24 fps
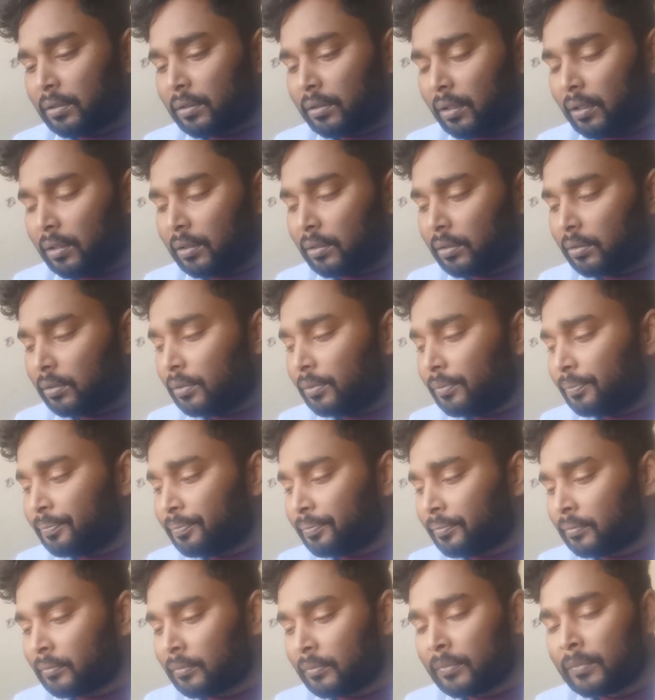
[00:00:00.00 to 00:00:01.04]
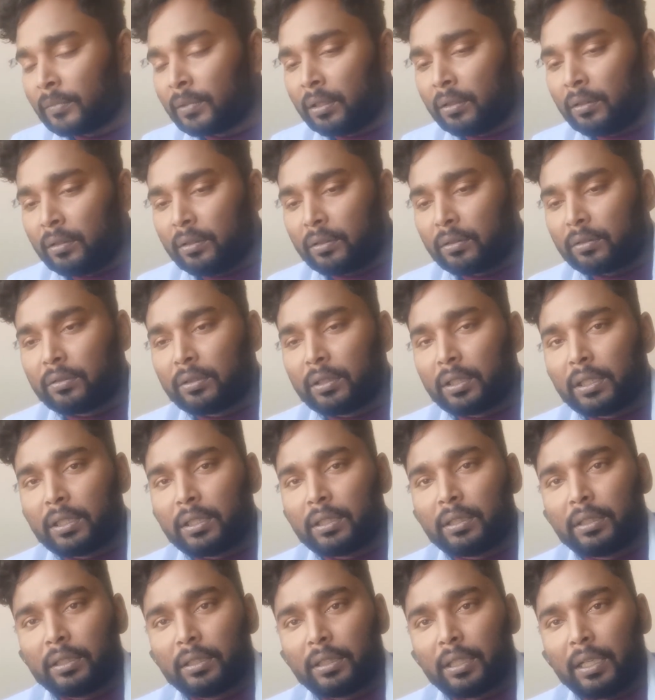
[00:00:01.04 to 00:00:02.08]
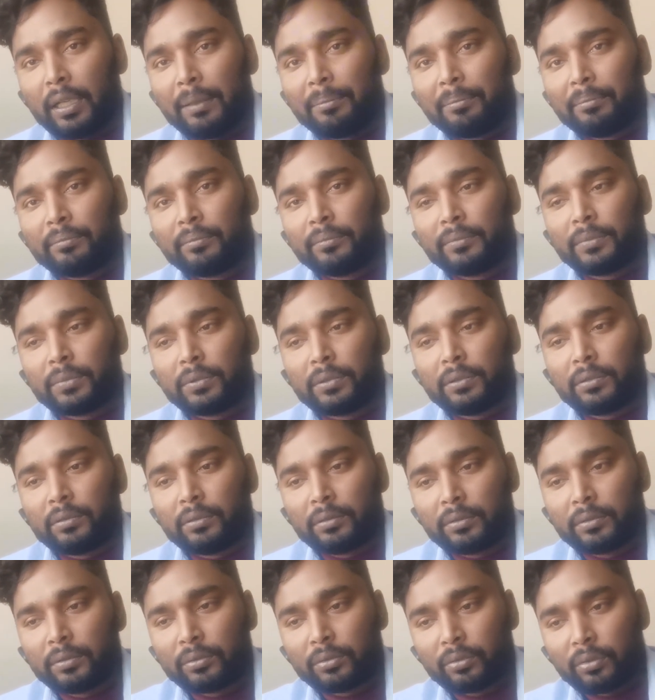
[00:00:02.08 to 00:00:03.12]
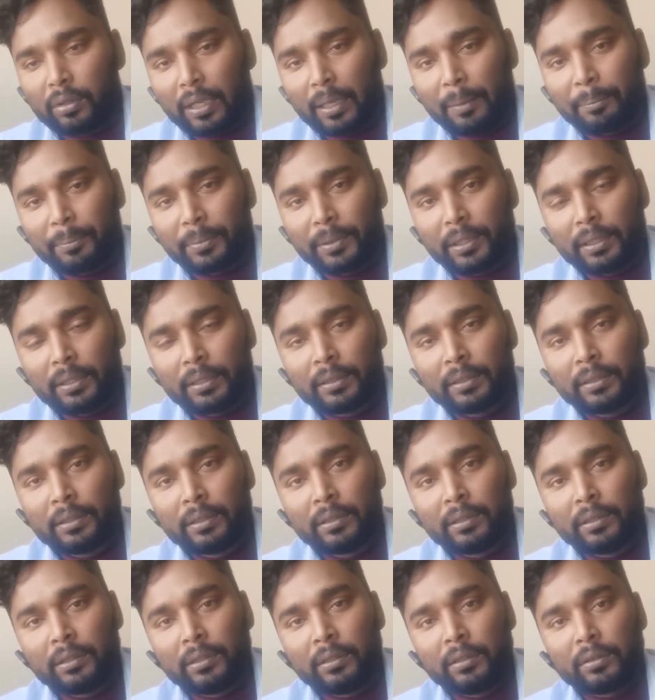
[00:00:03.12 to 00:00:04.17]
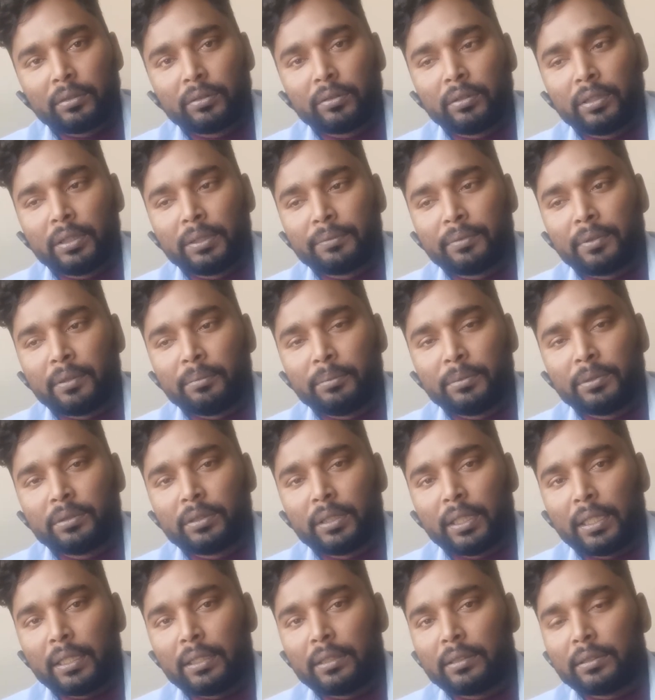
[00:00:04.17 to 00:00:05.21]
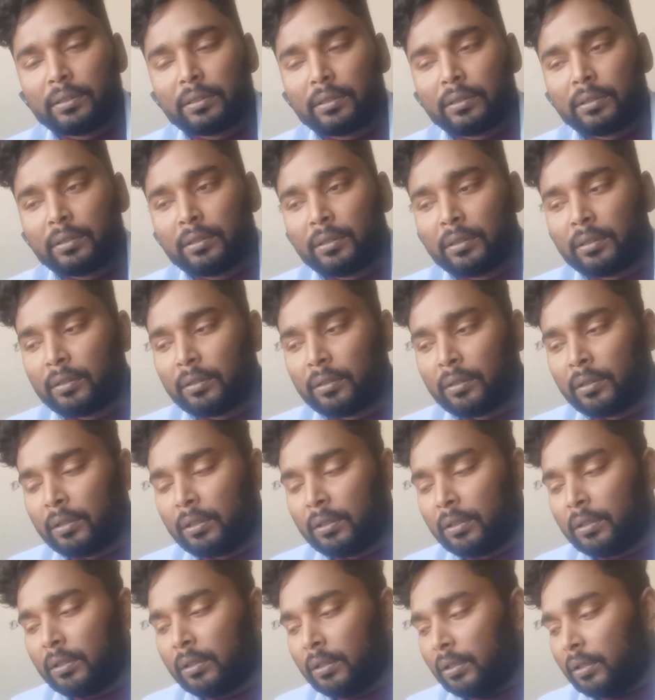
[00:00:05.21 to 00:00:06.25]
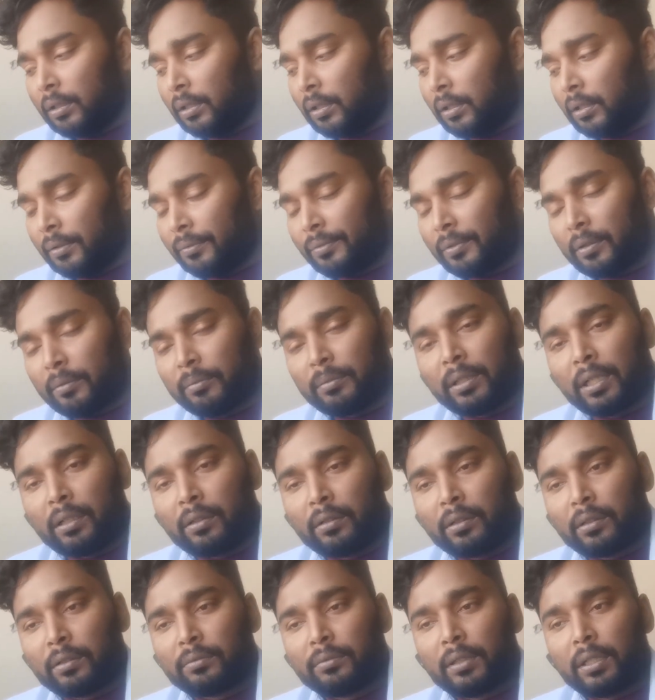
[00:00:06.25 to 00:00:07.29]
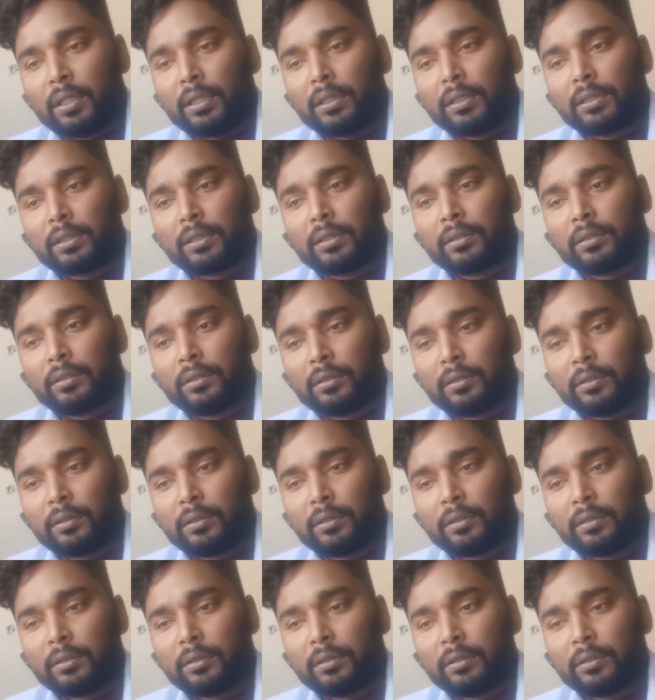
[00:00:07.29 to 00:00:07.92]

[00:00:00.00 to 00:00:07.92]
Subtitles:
Although today I am so happy to inform you that from now onwards,